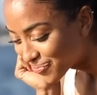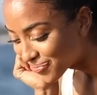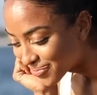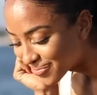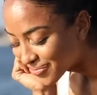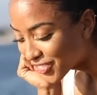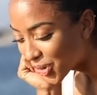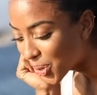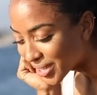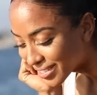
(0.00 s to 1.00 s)
and was ready
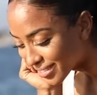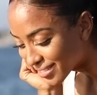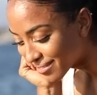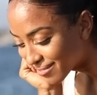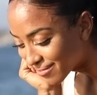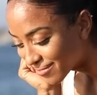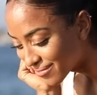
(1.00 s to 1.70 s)
to go out to dinner with her